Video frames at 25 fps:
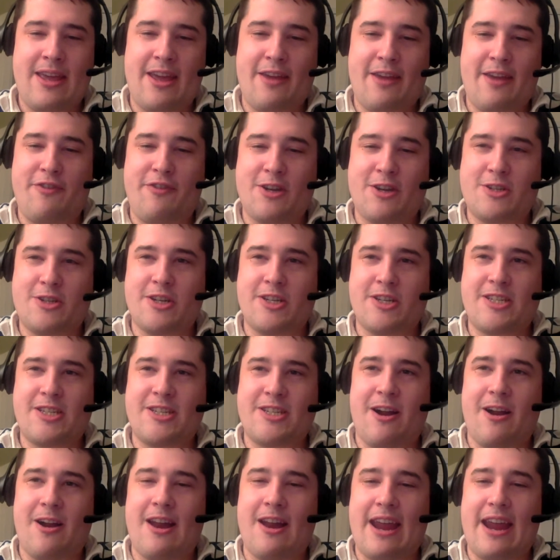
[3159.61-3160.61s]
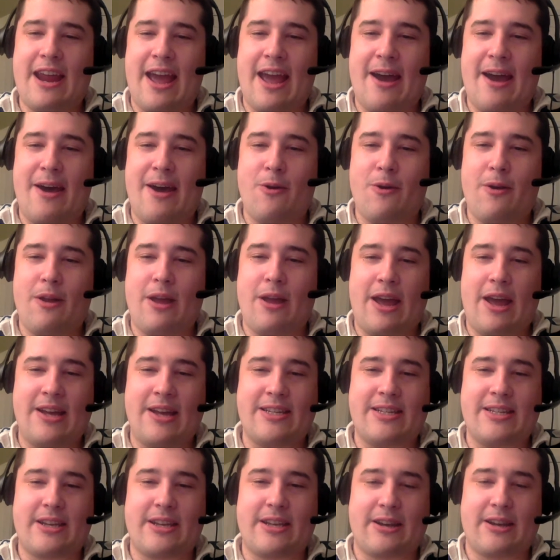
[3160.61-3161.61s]
if you're just starting out,
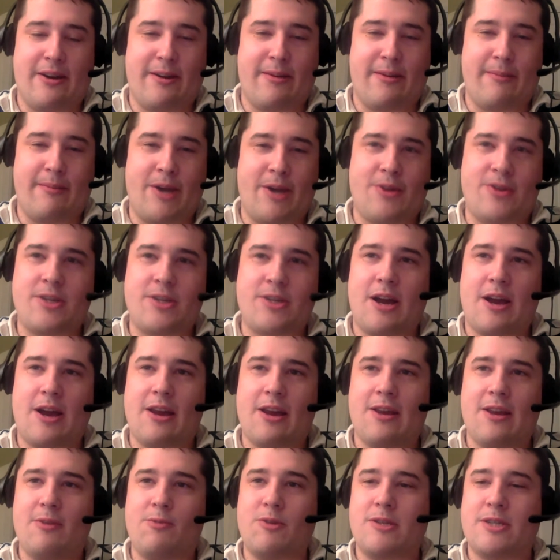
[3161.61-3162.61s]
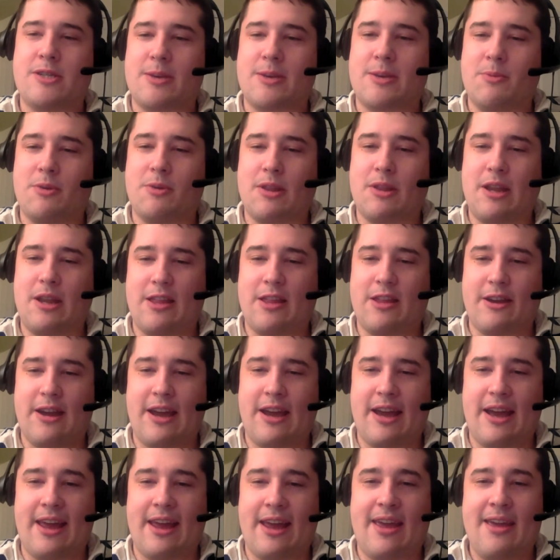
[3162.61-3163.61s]
as I was talking with someone the
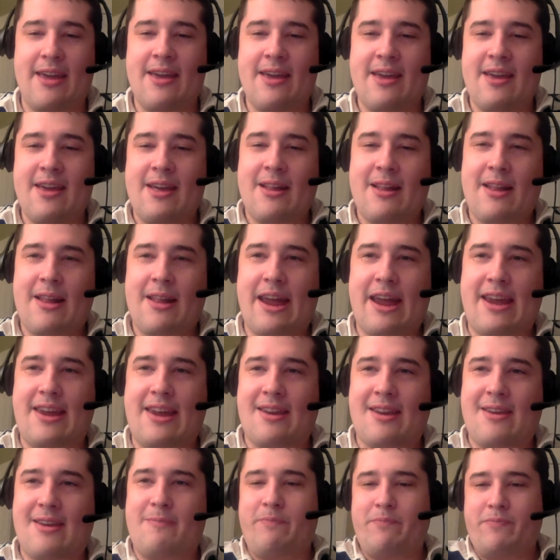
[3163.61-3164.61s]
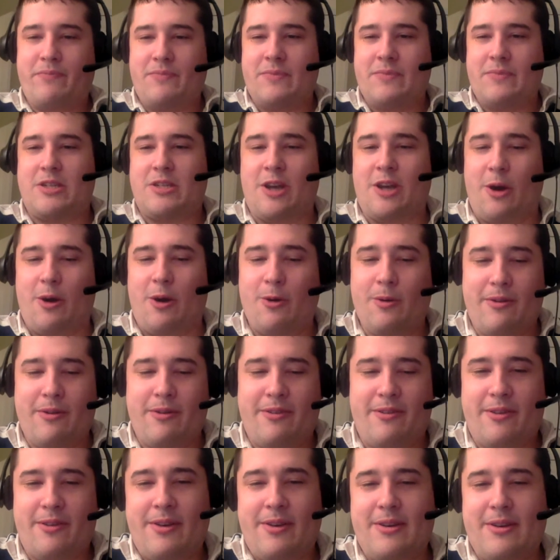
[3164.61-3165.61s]
other day, like,
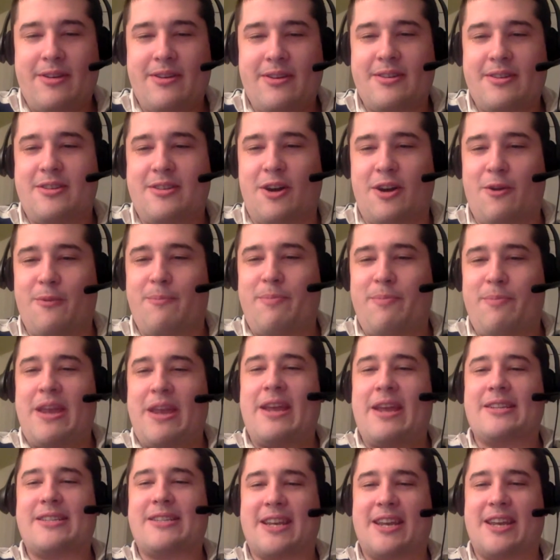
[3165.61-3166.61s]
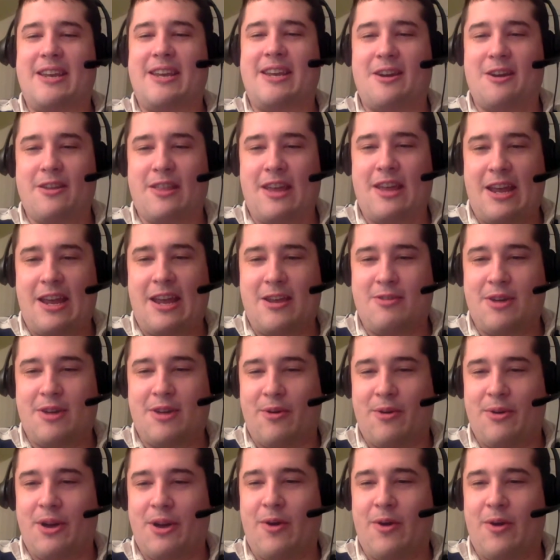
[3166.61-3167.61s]
don't be insecure that you
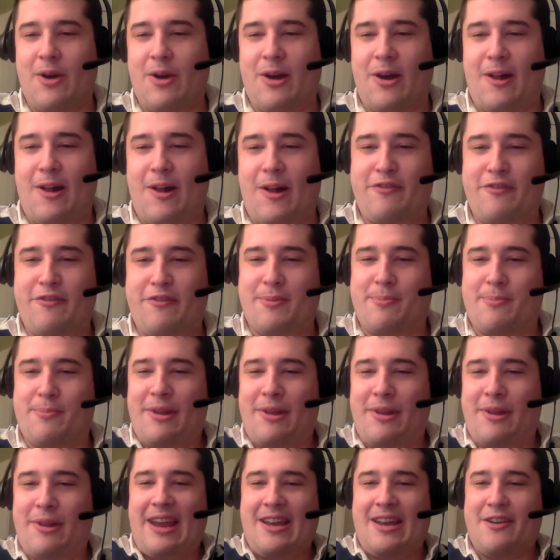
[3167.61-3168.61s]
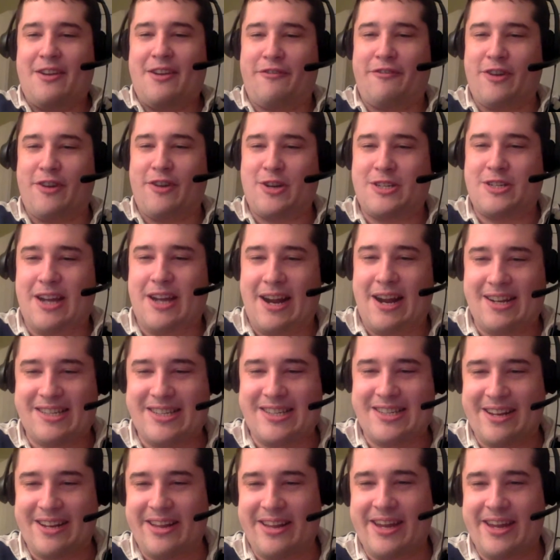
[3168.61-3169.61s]
don't know it all if you're playing in your first
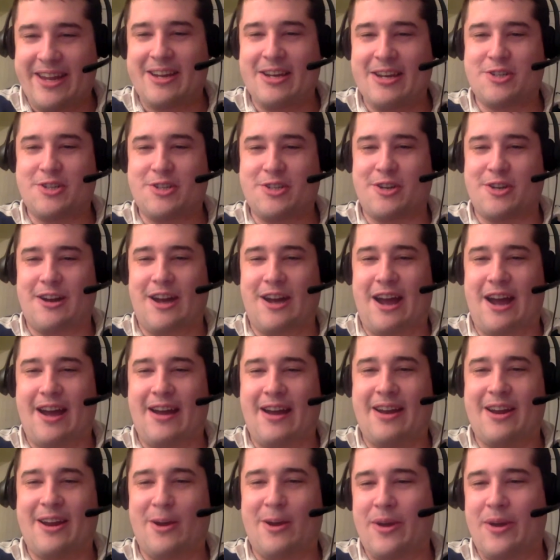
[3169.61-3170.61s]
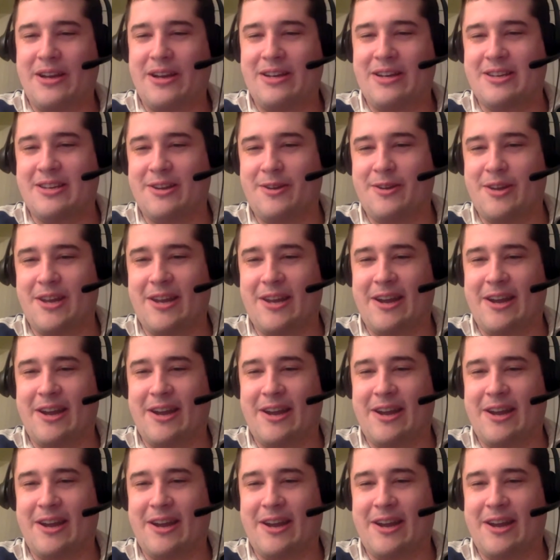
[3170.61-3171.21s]
Dynasty League, because you're not going to,